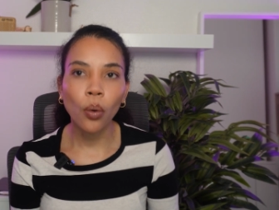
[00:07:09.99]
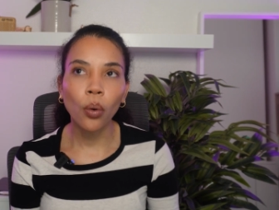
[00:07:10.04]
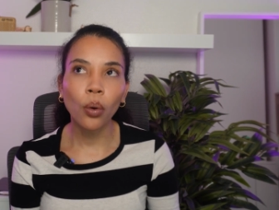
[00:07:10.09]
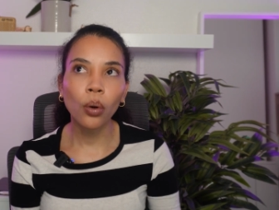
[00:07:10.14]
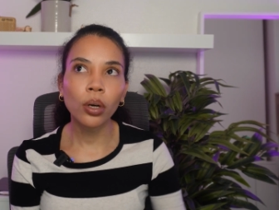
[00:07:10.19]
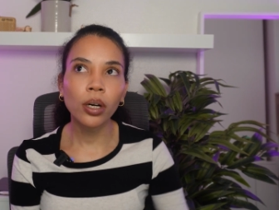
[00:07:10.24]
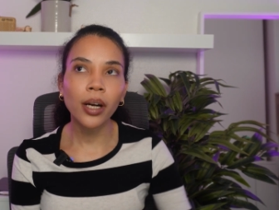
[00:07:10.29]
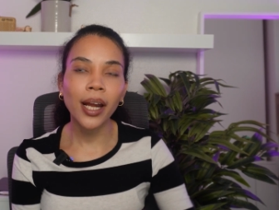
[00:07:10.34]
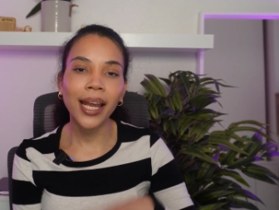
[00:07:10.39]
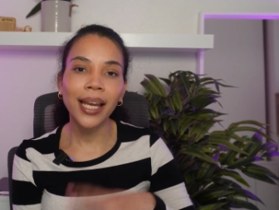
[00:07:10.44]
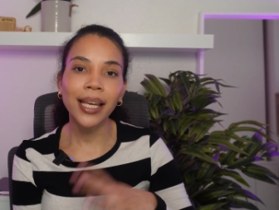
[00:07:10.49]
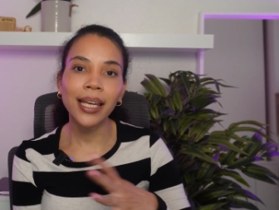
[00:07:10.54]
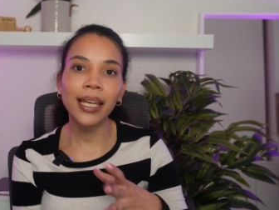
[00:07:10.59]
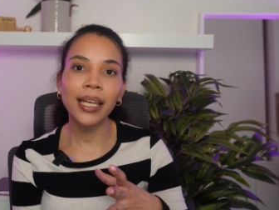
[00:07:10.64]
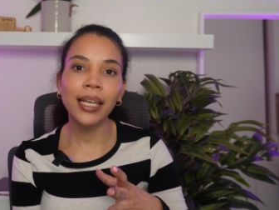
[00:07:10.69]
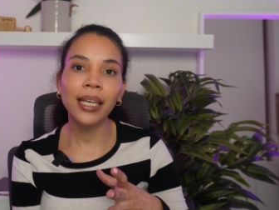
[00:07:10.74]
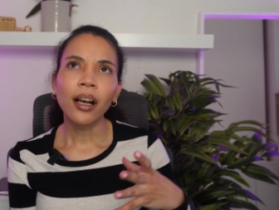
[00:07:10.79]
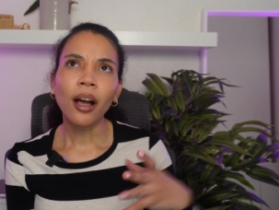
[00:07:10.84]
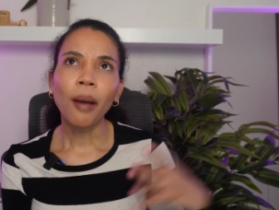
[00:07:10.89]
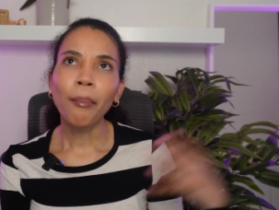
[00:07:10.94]
or
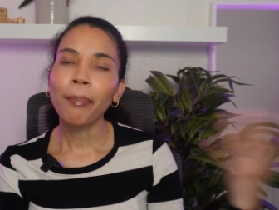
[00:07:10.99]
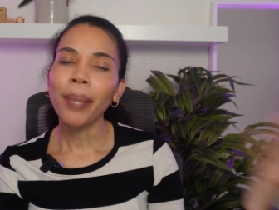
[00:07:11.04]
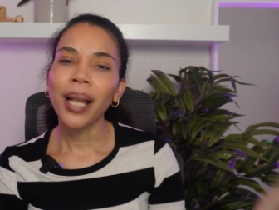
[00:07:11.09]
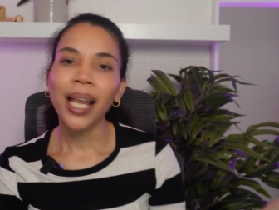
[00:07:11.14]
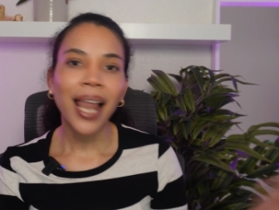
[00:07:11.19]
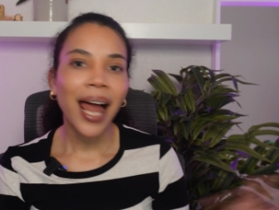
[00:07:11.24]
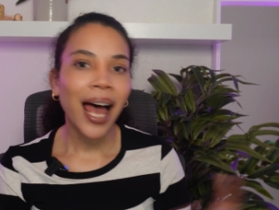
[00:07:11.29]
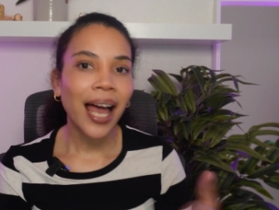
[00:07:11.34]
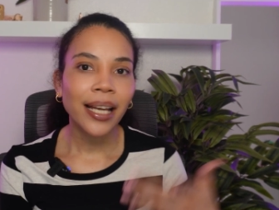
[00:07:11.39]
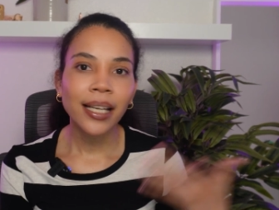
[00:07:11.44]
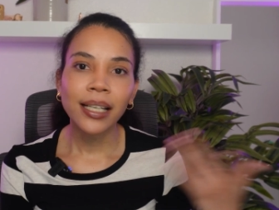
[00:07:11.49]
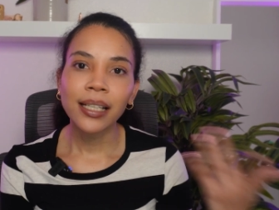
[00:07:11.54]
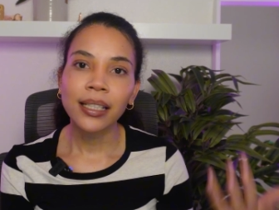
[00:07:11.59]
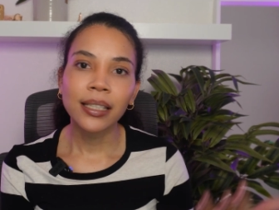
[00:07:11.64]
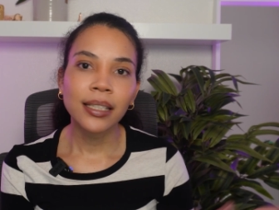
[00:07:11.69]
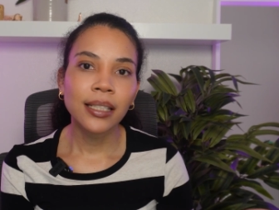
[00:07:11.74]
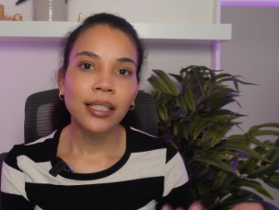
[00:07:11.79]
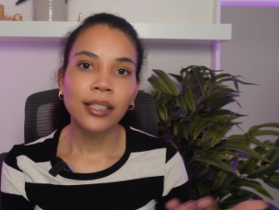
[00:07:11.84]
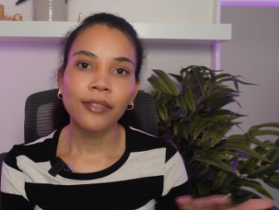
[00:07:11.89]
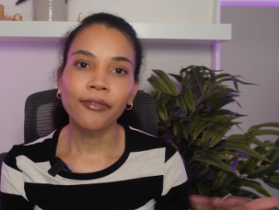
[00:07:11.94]
any
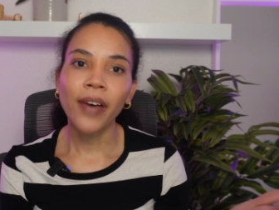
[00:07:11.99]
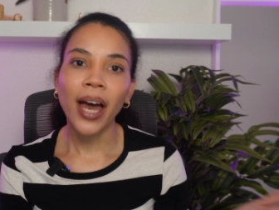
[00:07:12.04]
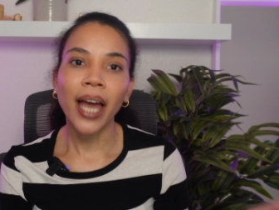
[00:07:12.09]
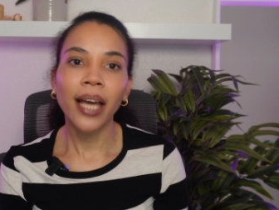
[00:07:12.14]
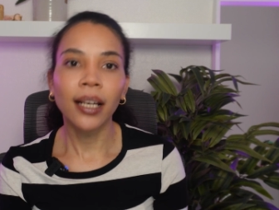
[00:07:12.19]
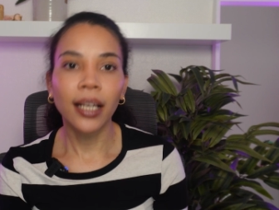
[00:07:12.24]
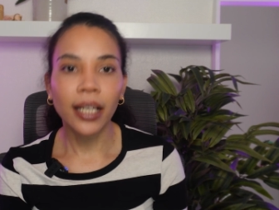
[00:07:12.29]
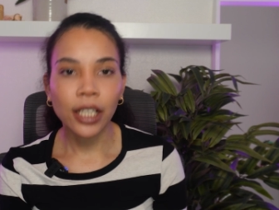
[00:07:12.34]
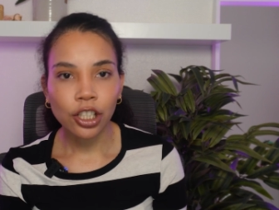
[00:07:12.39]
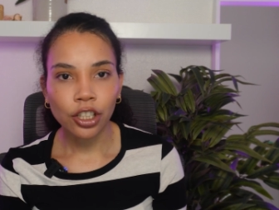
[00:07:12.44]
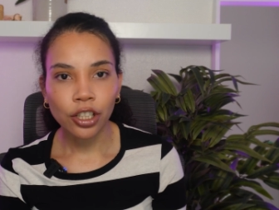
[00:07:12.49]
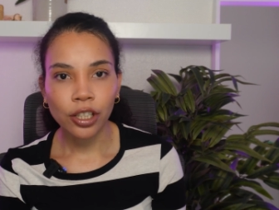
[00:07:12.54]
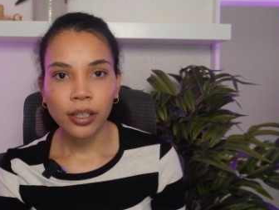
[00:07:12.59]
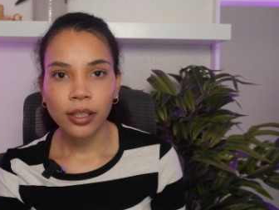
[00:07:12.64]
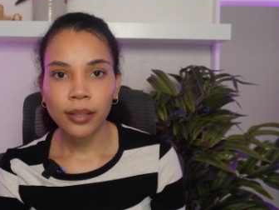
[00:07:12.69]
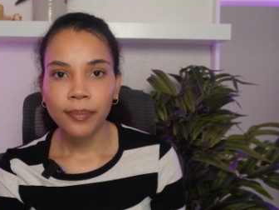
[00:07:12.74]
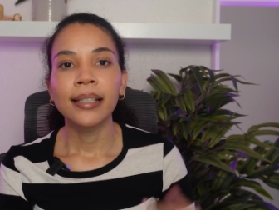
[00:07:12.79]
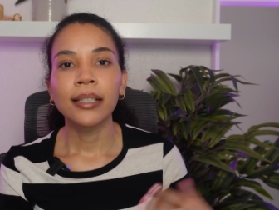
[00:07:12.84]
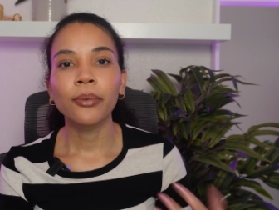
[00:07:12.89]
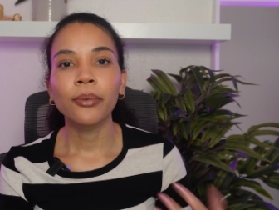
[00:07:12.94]
compliance
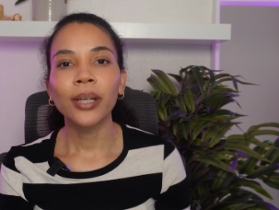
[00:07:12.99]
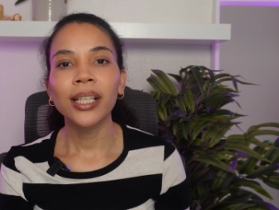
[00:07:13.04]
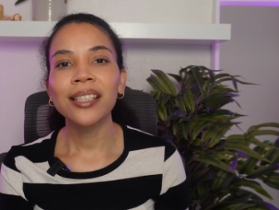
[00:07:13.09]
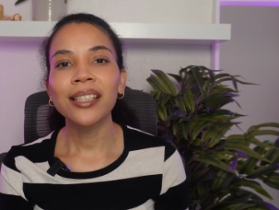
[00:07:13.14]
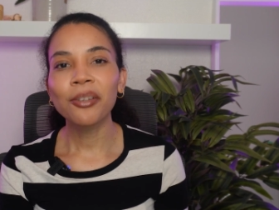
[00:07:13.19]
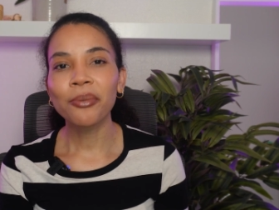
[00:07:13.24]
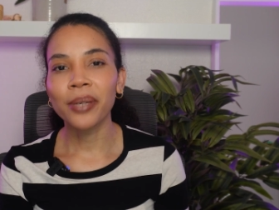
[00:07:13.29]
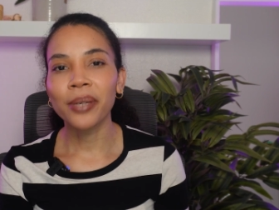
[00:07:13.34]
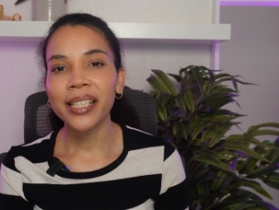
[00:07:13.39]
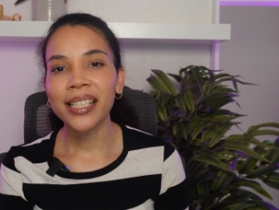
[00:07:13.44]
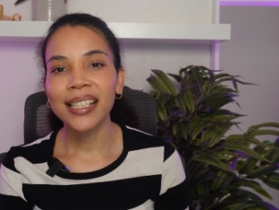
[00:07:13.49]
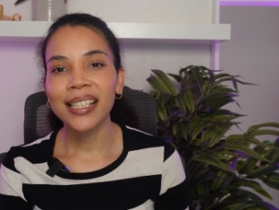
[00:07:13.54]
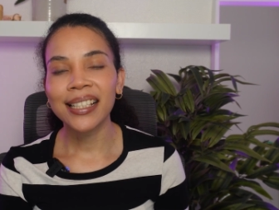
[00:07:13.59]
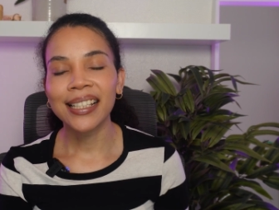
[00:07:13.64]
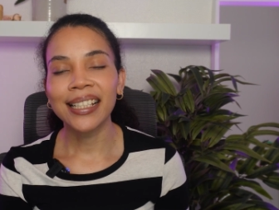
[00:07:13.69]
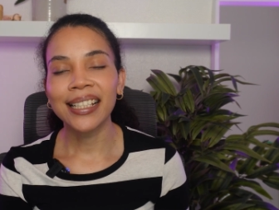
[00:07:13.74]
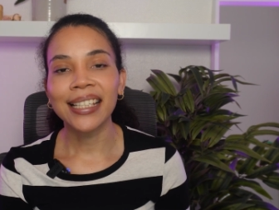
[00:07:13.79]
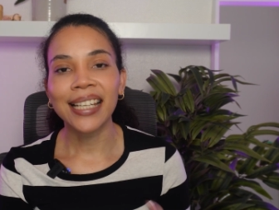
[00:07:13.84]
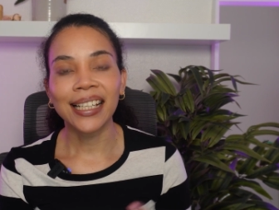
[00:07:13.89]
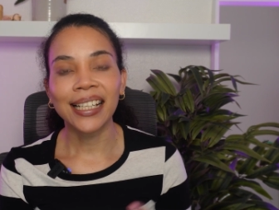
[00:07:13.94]
violations. So once a risk
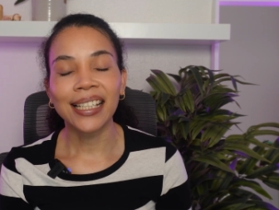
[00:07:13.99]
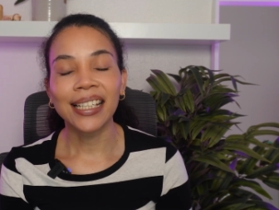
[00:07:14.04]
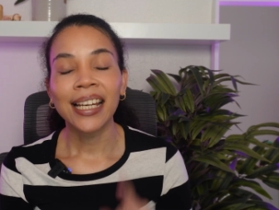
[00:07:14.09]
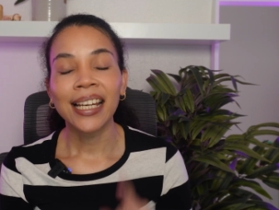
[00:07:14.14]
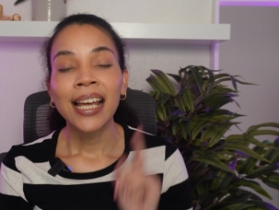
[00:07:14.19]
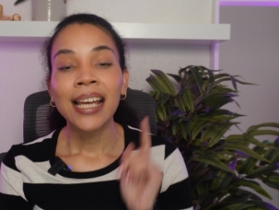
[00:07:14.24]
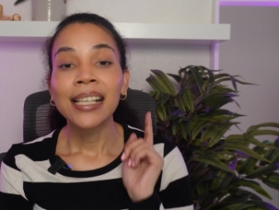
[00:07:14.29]
is detected,